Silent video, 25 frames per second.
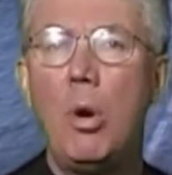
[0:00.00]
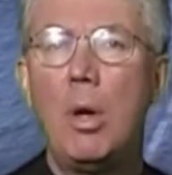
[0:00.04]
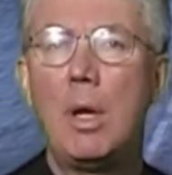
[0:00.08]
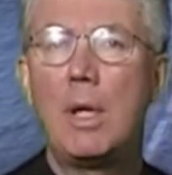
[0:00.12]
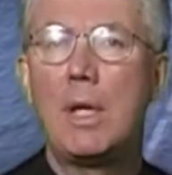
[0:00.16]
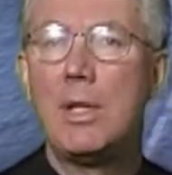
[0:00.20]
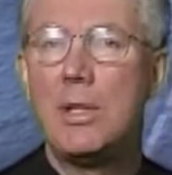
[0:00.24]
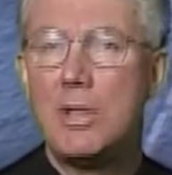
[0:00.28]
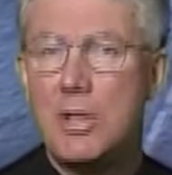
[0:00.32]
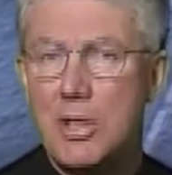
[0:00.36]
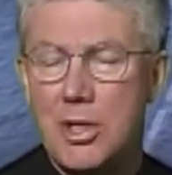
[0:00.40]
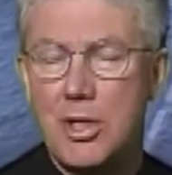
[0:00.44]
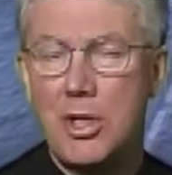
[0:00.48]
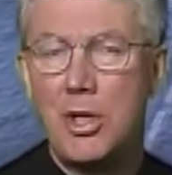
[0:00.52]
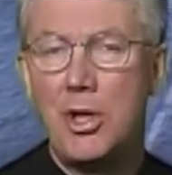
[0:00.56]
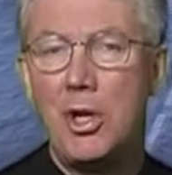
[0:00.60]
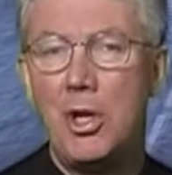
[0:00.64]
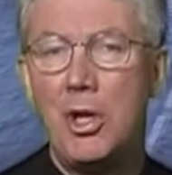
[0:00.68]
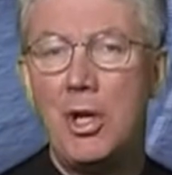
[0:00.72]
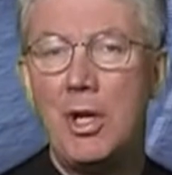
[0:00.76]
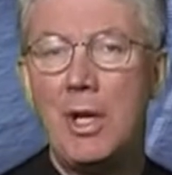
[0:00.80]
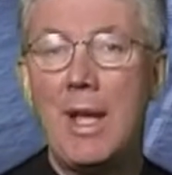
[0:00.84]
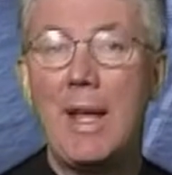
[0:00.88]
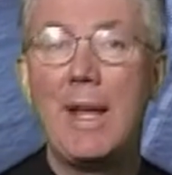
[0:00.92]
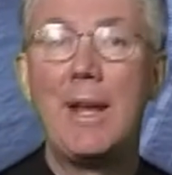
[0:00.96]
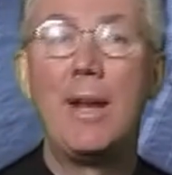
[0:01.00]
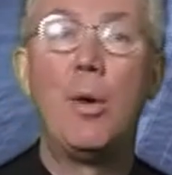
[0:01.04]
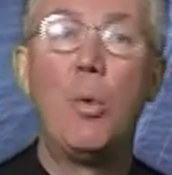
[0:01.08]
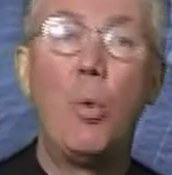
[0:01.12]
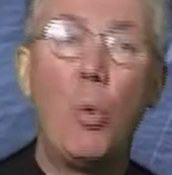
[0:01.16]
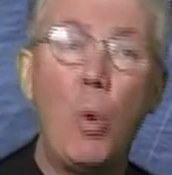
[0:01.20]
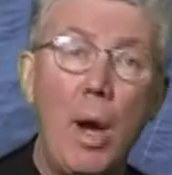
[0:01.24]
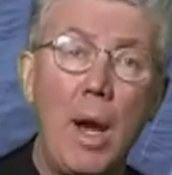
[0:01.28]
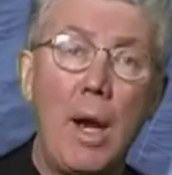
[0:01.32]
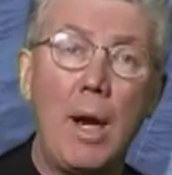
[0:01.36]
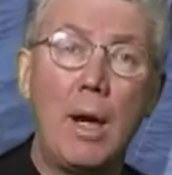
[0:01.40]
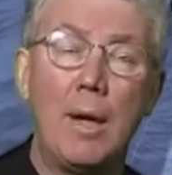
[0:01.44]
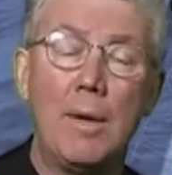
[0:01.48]
concerned and
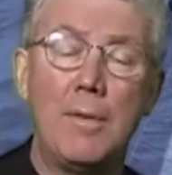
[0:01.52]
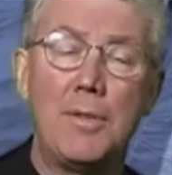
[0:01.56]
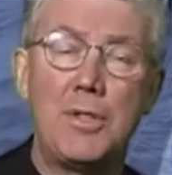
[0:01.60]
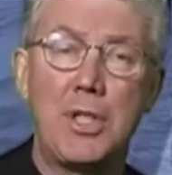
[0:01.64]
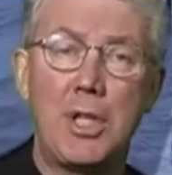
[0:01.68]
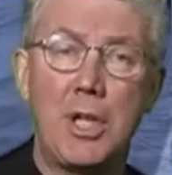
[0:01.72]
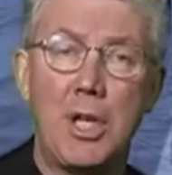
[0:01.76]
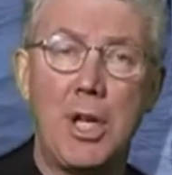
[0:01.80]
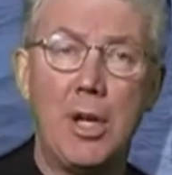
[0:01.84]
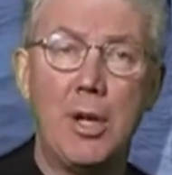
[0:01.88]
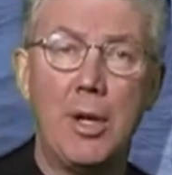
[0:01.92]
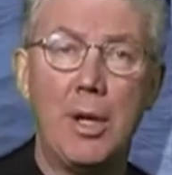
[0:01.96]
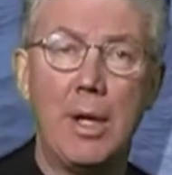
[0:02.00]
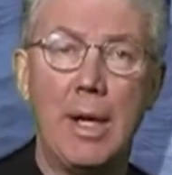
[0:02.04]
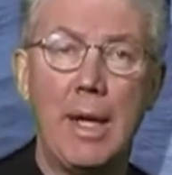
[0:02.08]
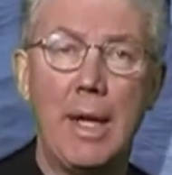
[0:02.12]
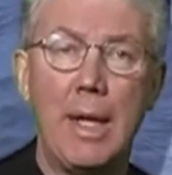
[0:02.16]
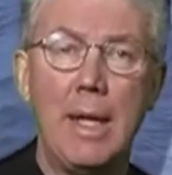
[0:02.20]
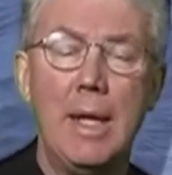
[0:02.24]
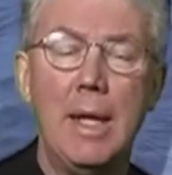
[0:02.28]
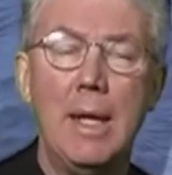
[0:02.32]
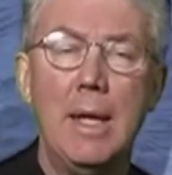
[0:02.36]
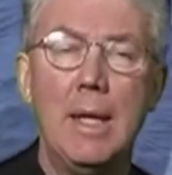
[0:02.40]
aware of security